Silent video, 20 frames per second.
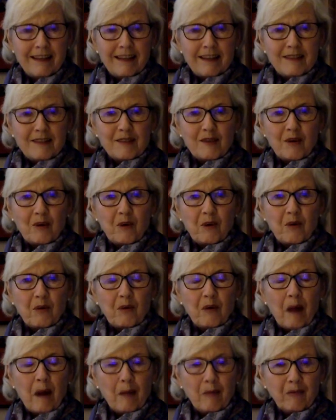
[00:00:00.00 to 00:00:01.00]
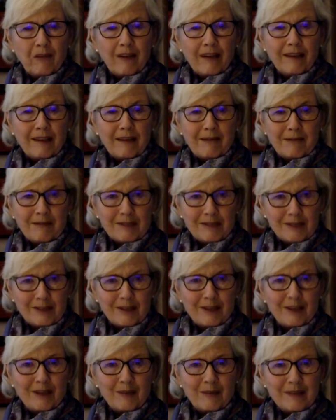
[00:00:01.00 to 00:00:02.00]
So up front, I want to
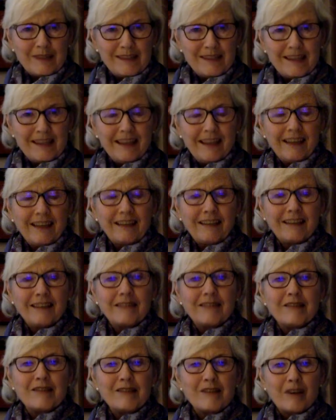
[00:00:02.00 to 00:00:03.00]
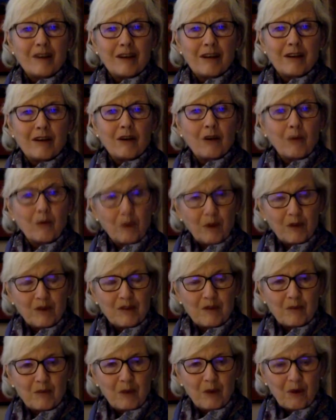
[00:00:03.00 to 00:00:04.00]
start out by saying theories are
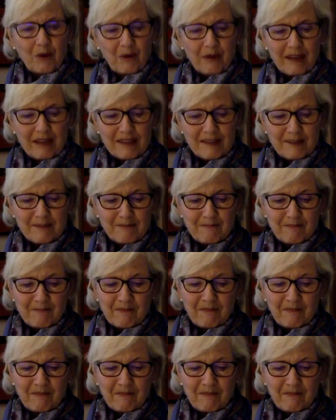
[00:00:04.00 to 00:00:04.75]
works in progress.